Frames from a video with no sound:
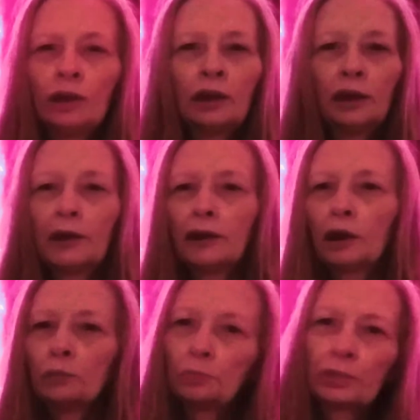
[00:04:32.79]
And
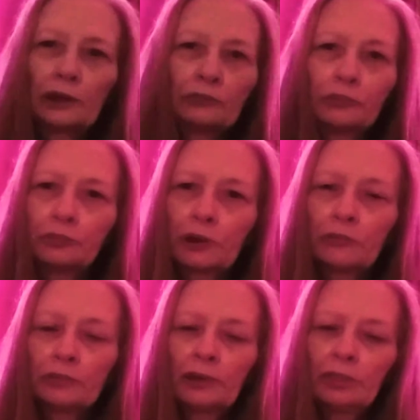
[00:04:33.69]
I'm thankful for
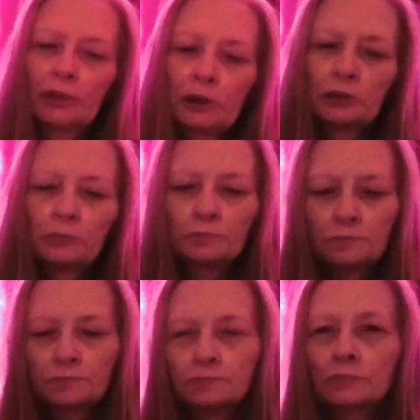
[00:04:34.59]
everything there.
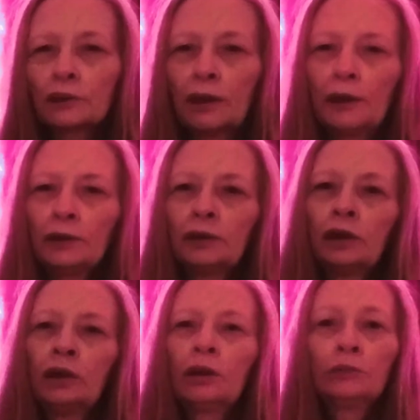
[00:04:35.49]
And
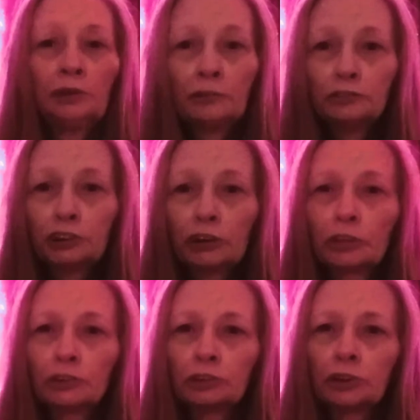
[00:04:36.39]
if you haven't checked
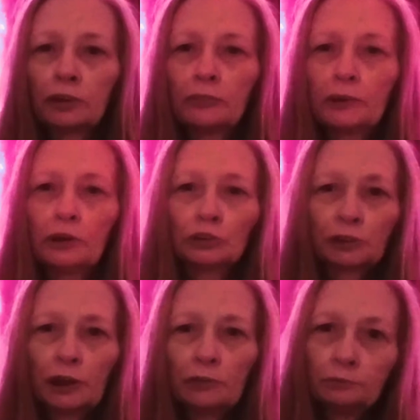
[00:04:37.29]
those uh, videos
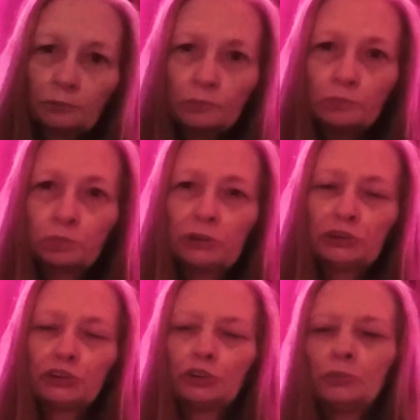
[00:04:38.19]
out, please
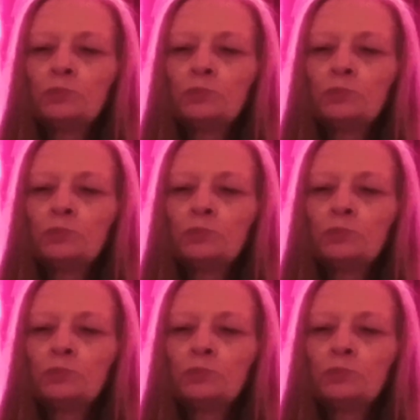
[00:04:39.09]
do.